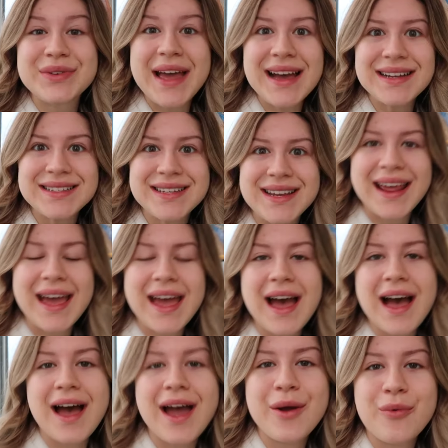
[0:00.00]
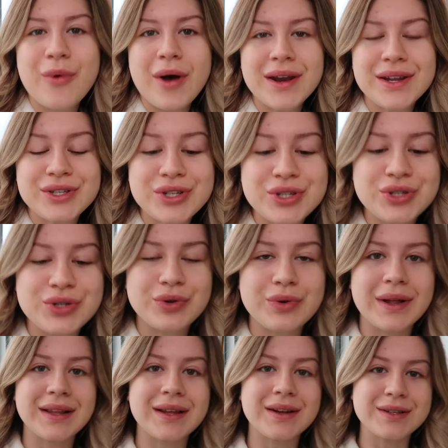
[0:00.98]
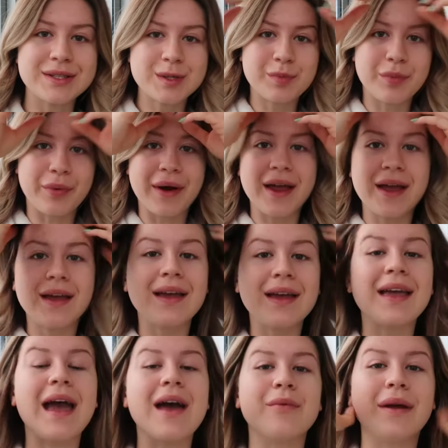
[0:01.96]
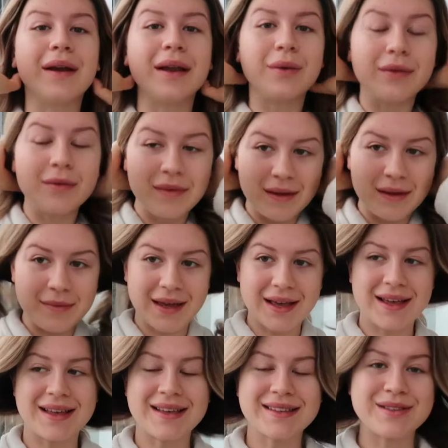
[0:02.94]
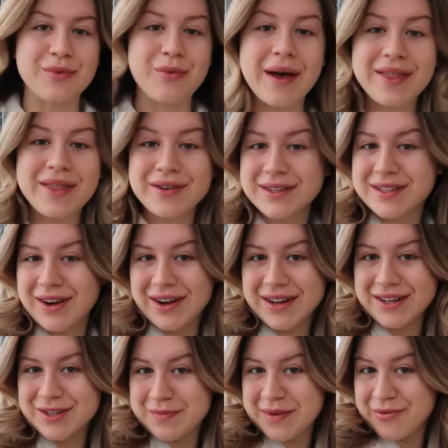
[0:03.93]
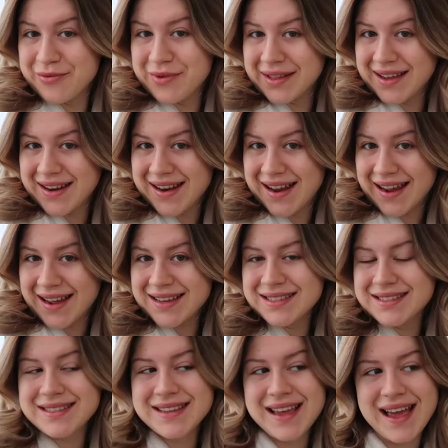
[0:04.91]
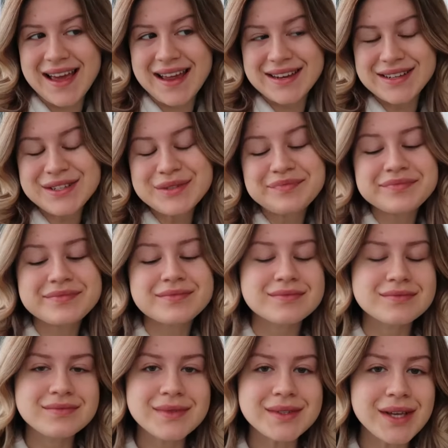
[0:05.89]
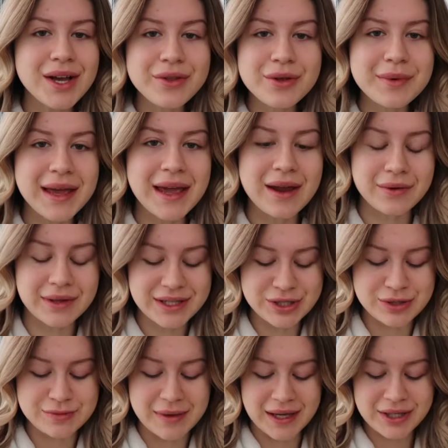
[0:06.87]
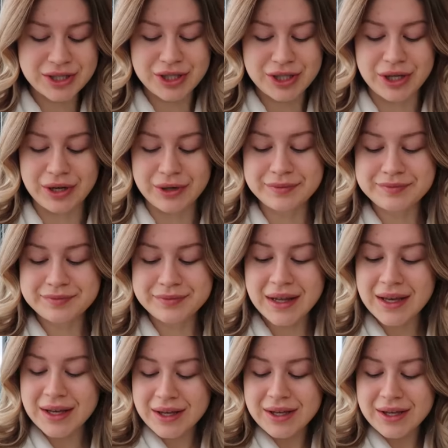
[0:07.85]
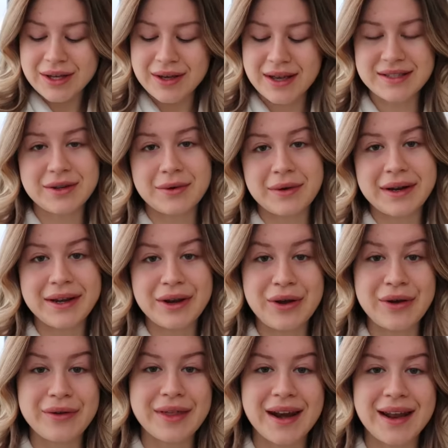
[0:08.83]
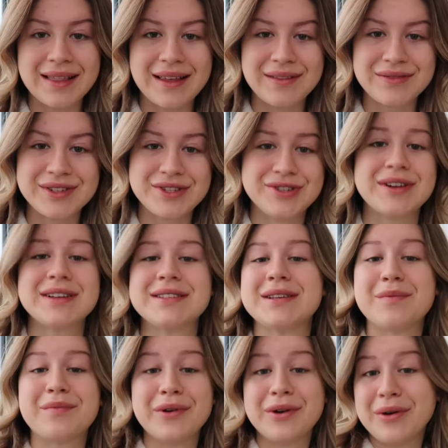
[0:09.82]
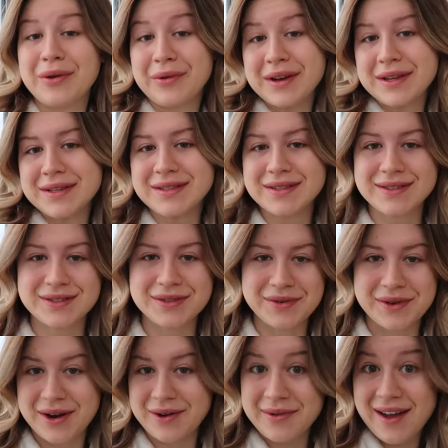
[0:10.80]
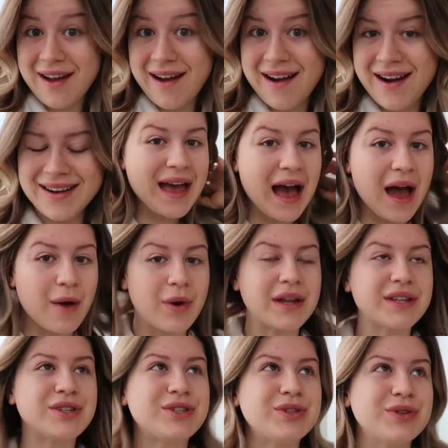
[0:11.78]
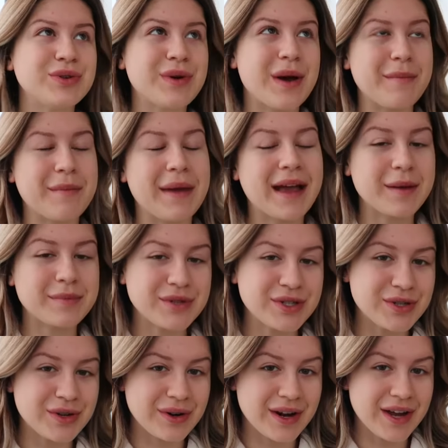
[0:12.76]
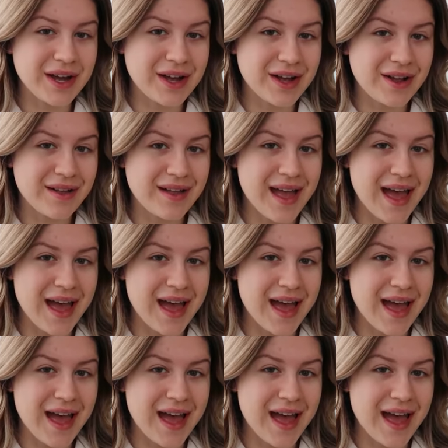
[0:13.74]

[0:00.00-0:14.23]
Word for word: yeah, today I wanted to do a little spring get ready with me because the weather is starting to be really nice and although we can't really do much, you know, you guys already know that I love to dress up for no reason, so here we are. Yeah, I wanted to do a makeup tutorial